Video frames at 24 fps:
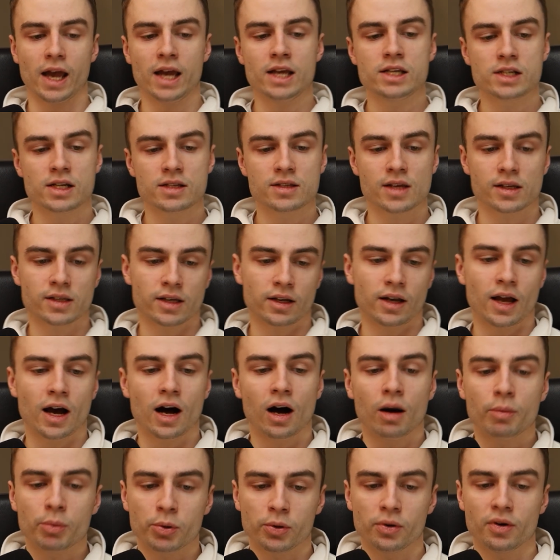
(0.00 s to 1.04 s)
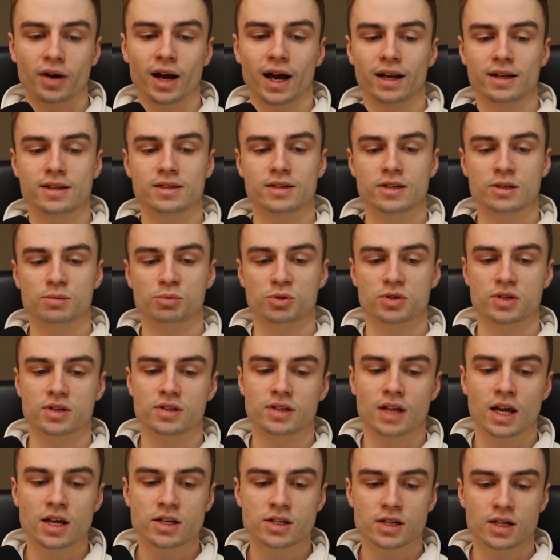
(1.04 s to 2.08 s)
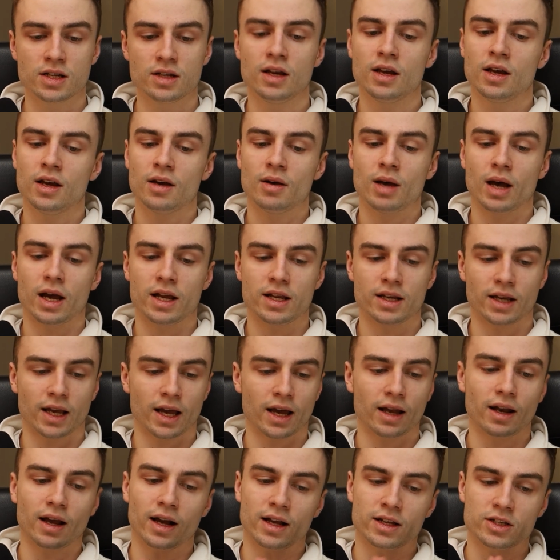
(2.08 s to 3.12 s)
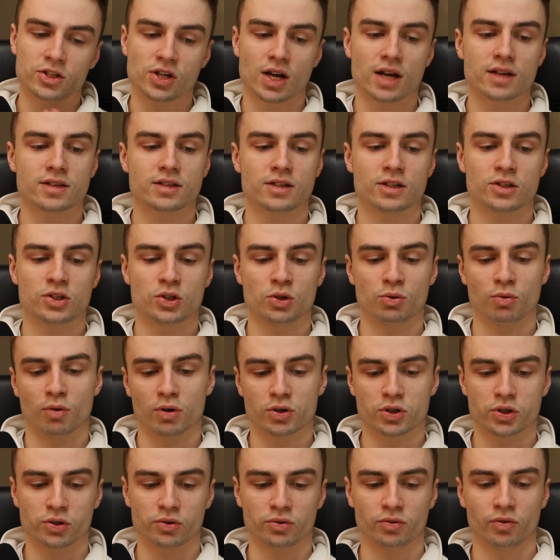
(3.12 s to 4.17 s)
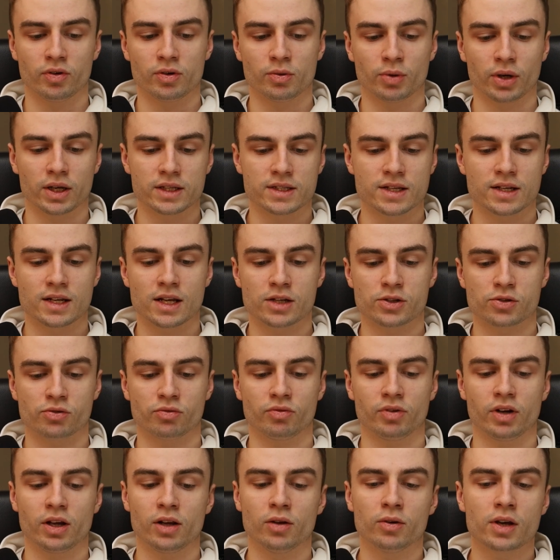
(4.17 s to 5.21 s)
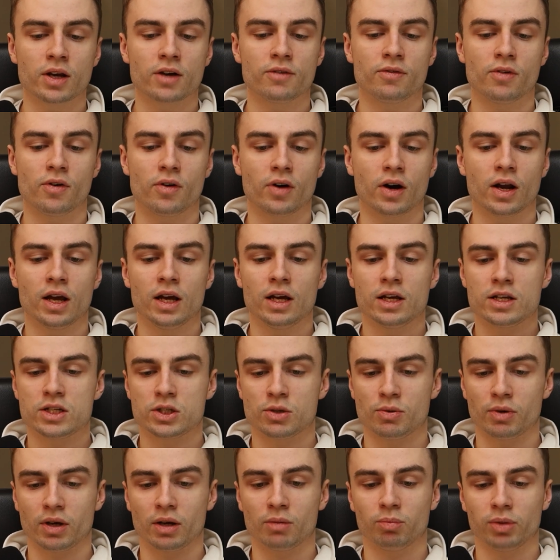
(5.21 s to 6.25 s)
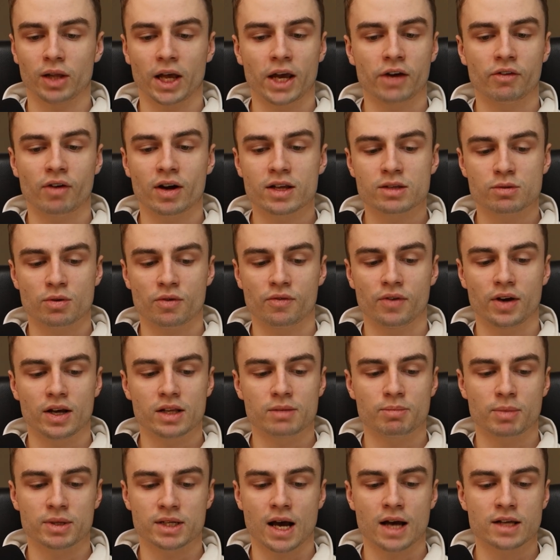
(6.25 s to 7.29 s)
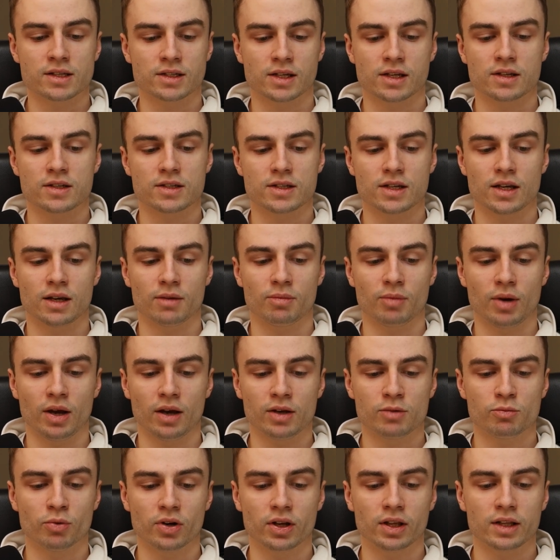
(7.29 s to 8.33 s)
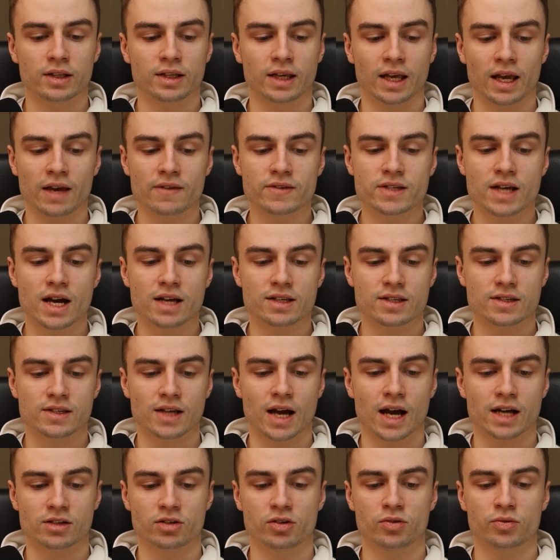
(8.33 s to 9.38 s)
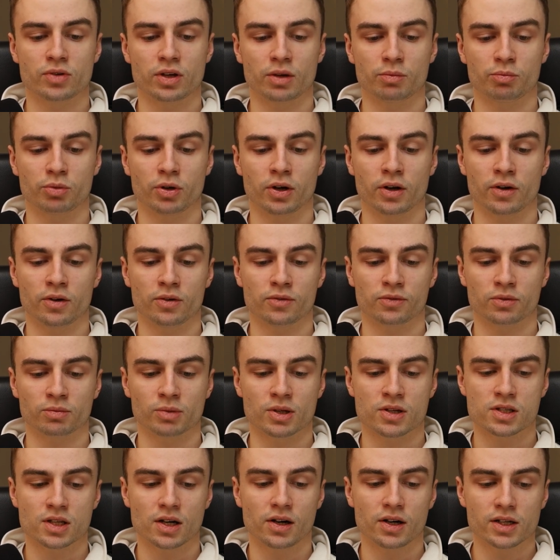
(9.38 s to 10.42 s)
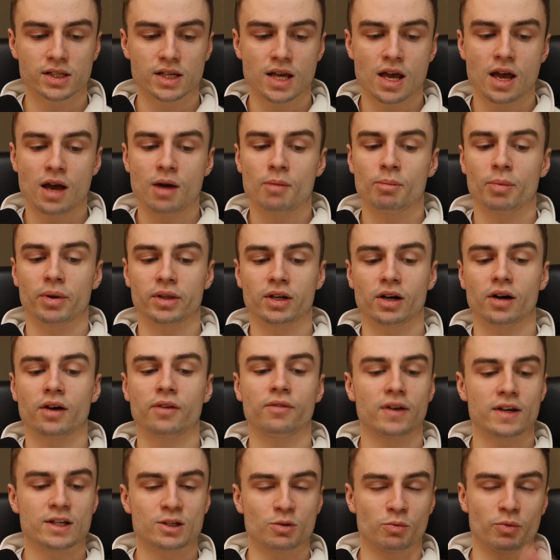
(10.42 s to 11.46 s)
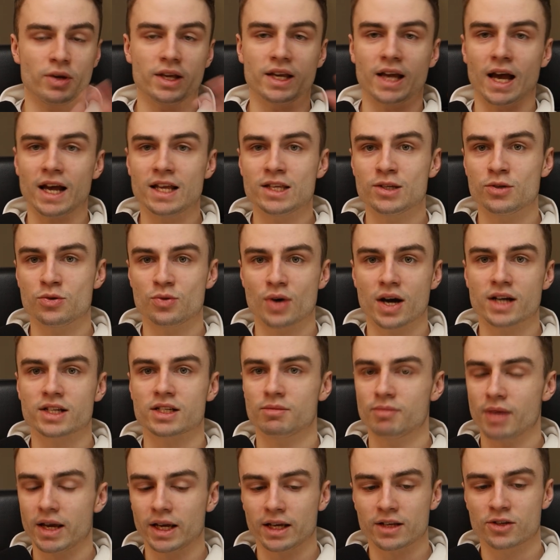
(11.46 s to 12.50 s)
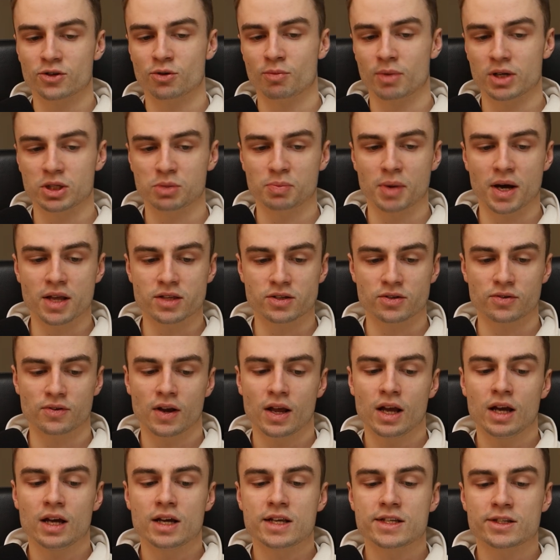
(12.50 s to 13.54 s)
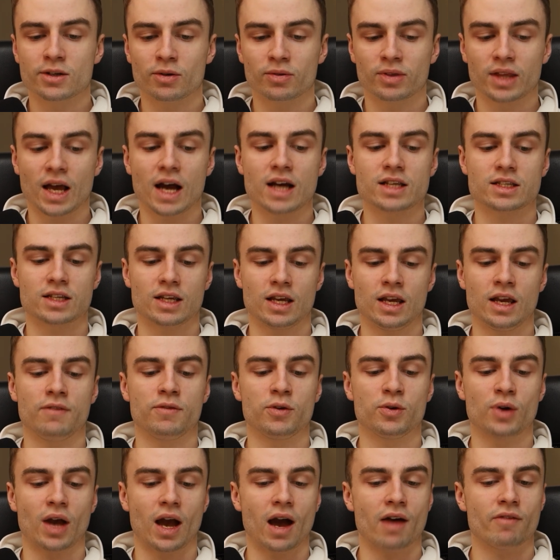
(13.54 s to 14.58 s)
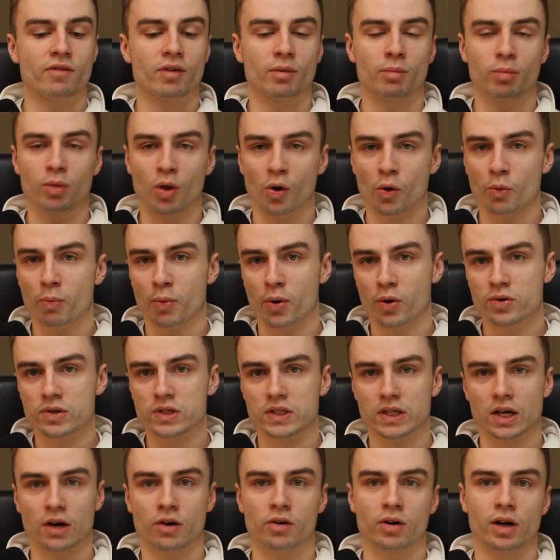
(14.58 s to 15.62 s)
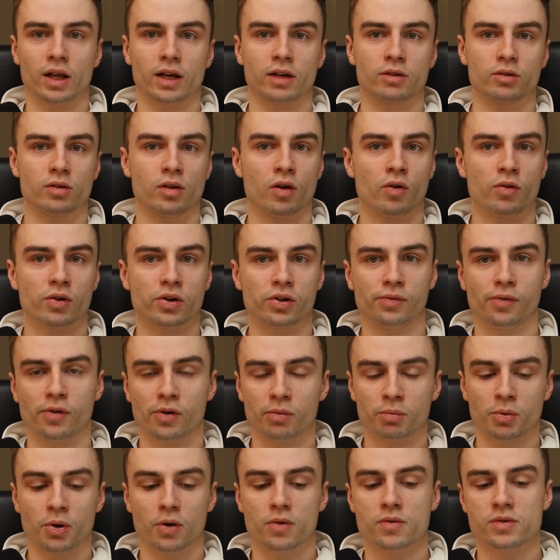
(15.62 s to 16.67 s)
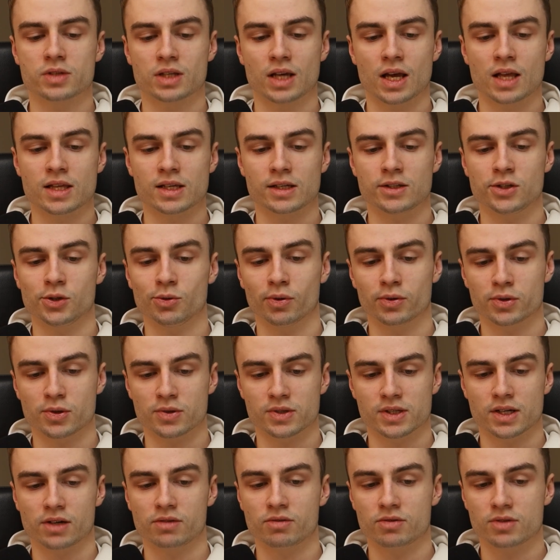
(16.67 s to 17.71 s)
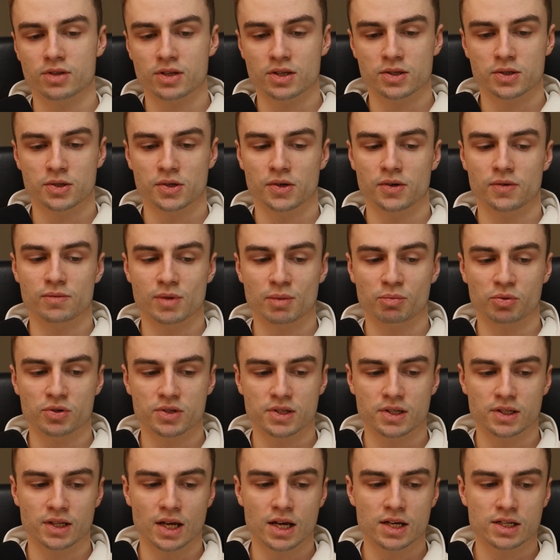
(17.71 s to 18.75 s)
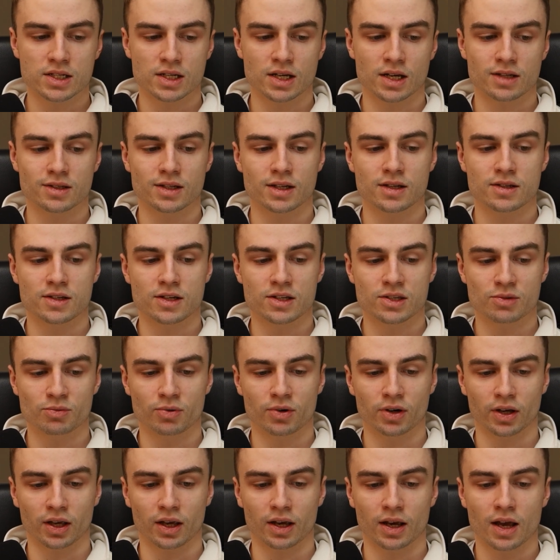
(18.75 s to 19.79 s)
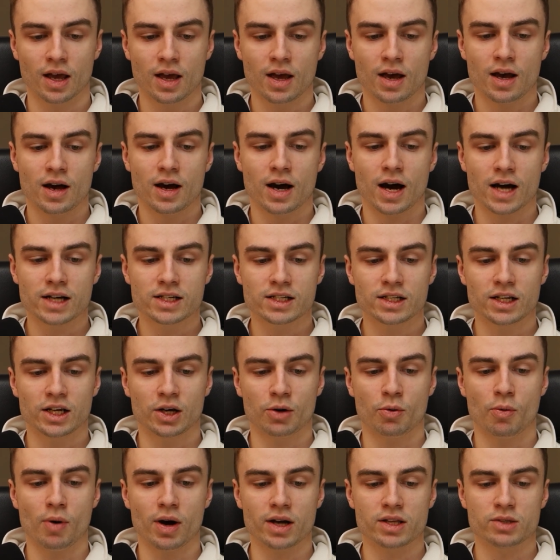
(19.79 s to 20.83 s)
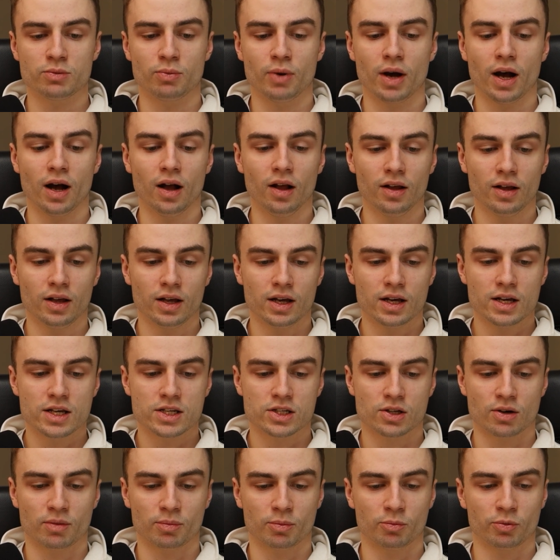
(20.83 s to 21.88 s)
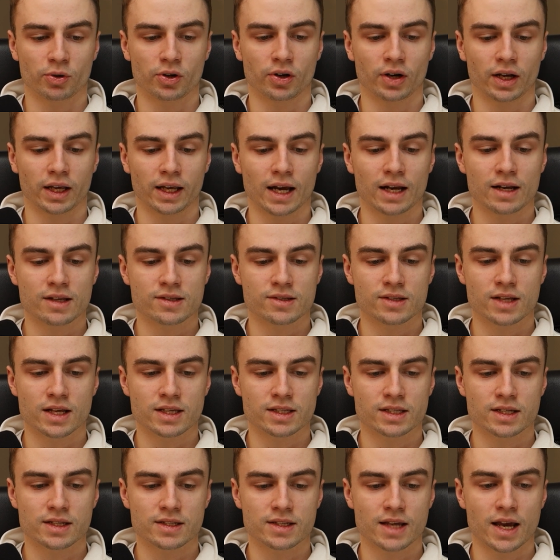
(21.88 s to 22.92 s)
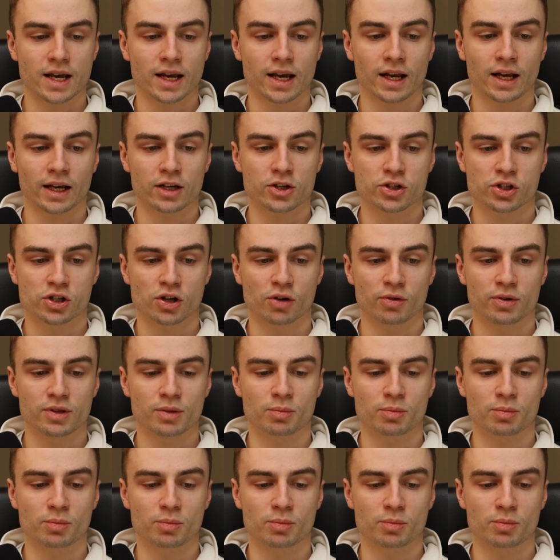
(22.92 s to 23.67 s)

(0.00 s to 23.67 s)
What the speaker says: agent that can help you edit this presentation, and again adjust it to what is it that you're really looking for, so you can play around with it. But as you can see, what it gives us is actually looking pretty good from the start, but there are things we can do to actually make it so much better. So that's if you have a blog post or like longer form content and you want to turn it into the presentation. As you can see, it's working actually quite well. So we're gonna get into that in a second. I can show you